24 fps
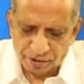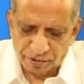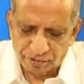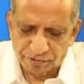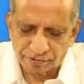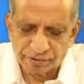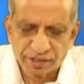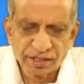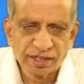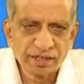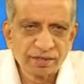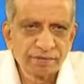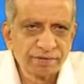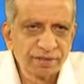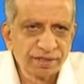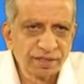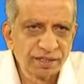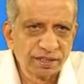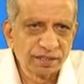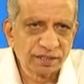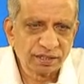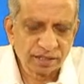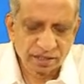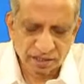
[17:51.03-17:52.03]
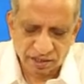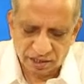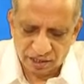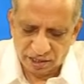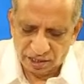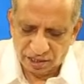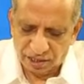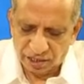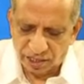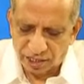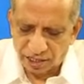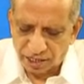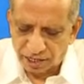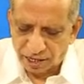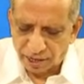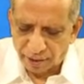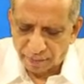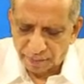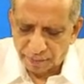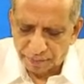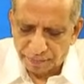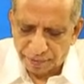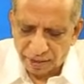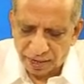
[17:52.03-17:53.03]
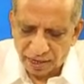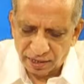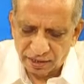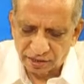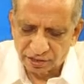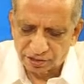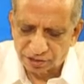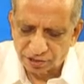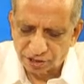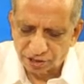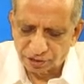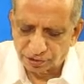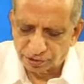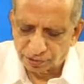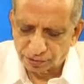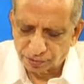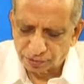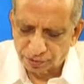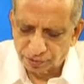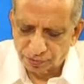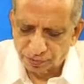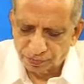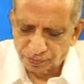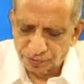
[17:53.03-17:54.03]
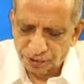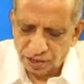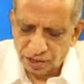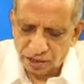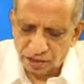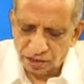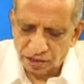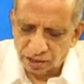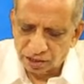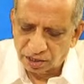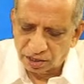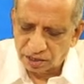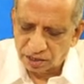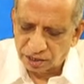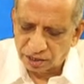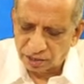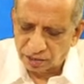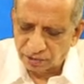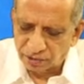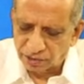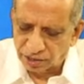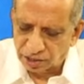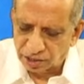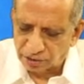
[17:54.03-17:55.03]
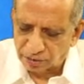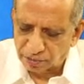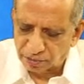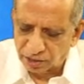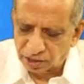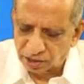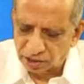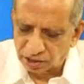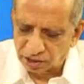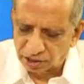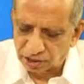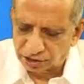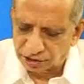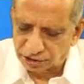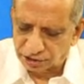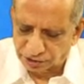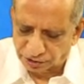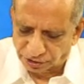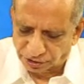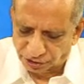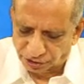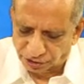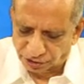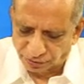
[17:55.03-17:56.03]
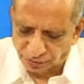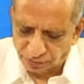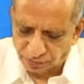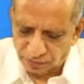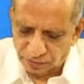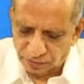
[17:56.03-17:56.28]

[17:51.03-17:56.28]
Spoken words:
very weak in comparison to deductive explanations.